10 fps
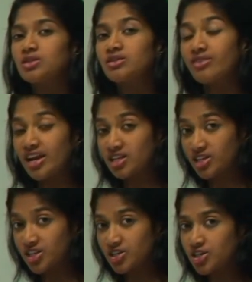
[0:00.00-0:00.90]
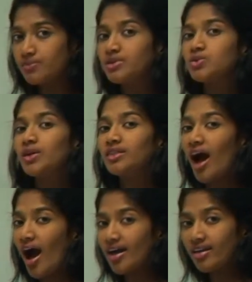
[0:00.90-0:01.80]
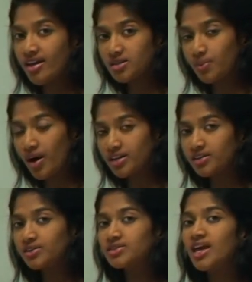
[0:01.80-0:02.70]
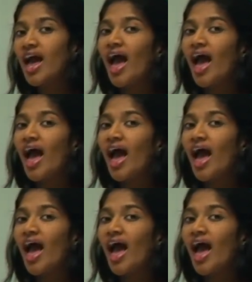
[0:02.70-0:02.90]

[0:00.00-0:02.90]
relationship between the ionized particles